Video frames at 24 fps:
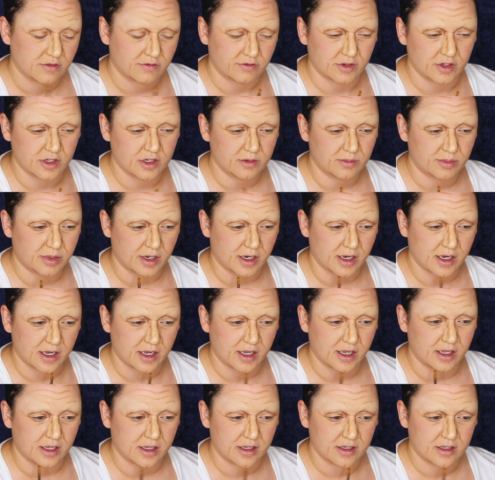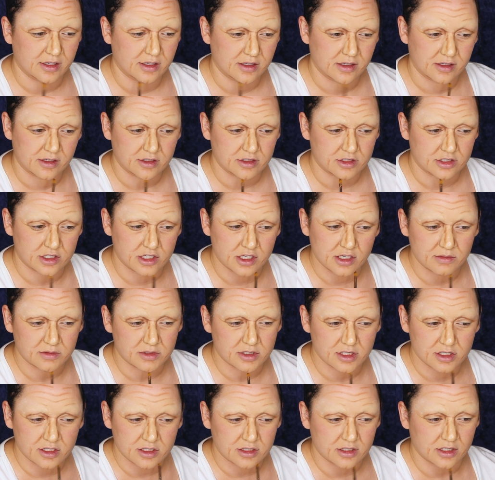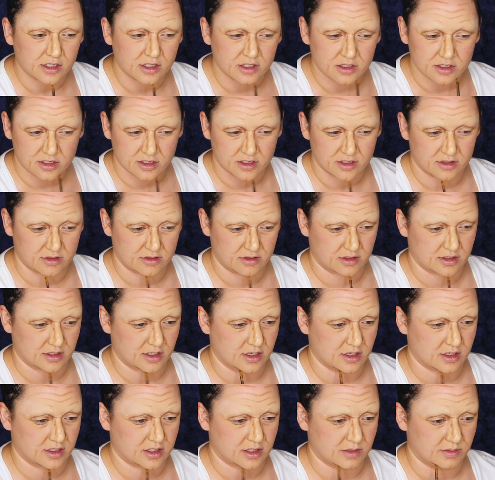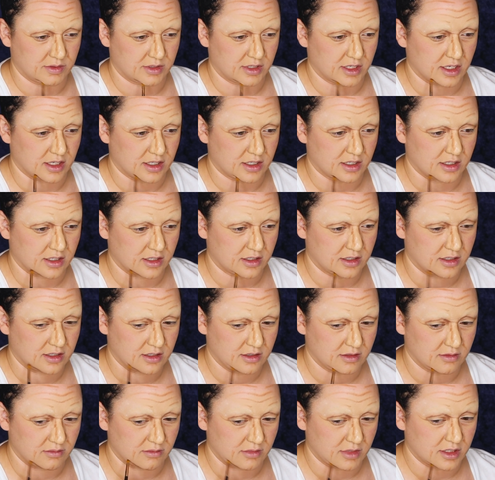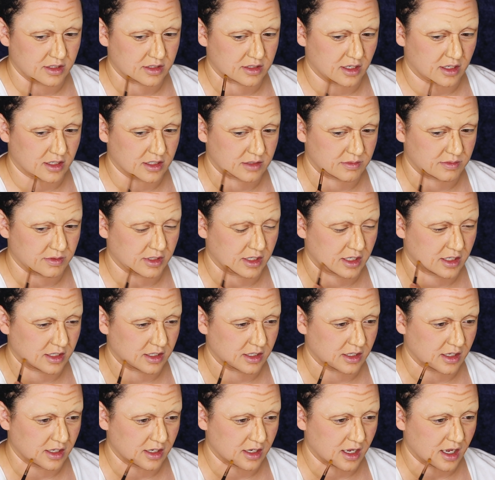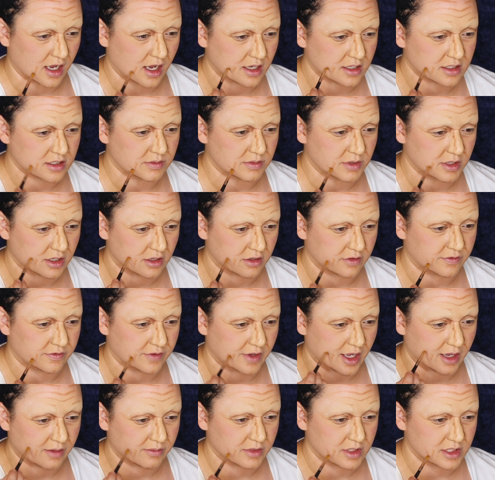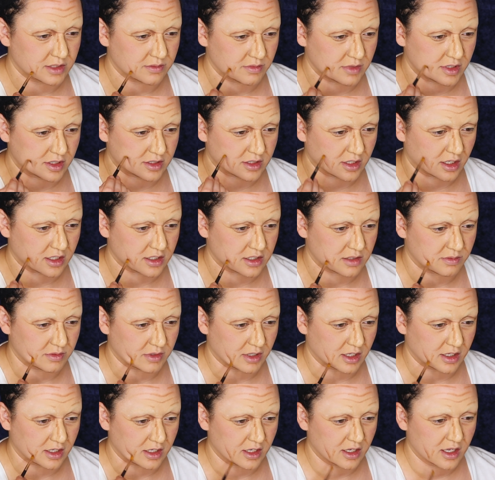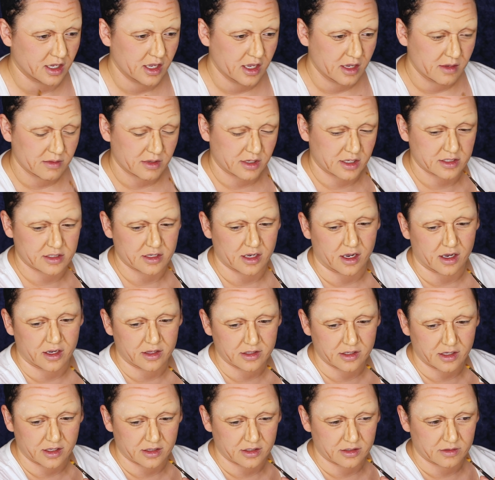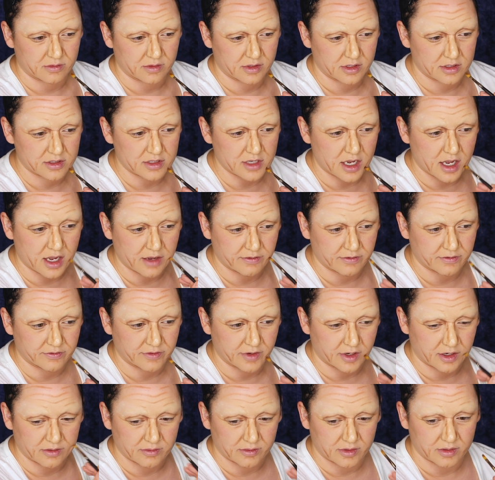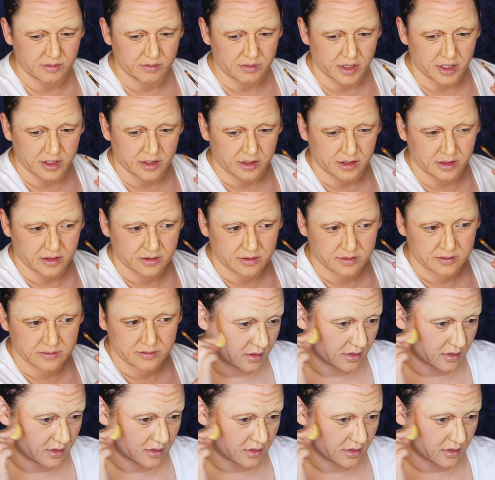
Frito pie, cheap cheese nachos, and spaghetti, meat sauce spaghetti. It has to be her family's meat sauce spaghetti because all the other ones, I haven't found one better.